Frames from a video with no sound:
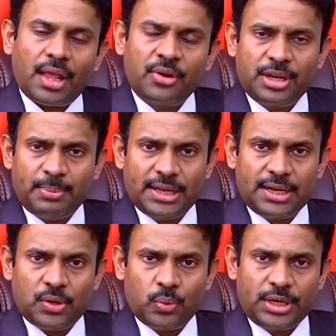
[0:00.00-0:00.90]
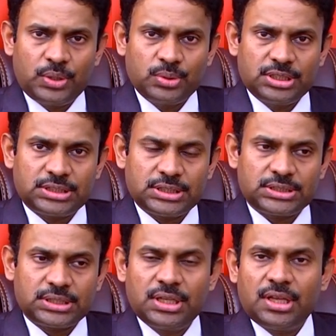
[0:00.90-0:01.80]
Now typically how we do this
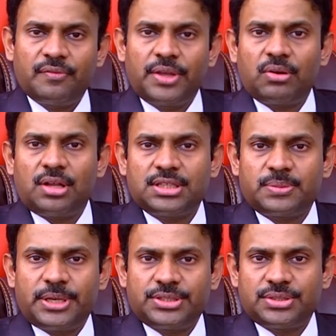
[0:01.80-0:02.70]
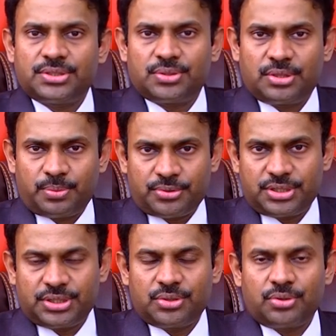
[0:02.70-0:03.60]
is, we call these patients to the
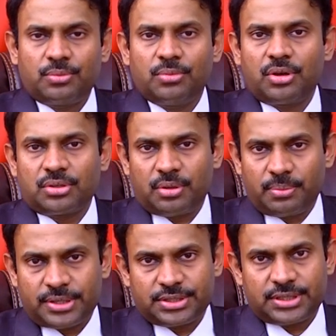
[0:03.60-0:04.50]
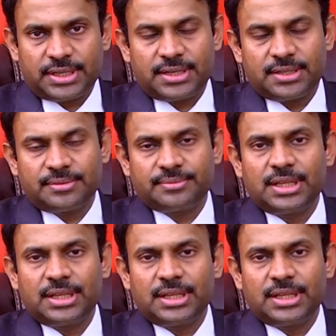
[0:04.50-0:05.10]
procedure room or the operation theater.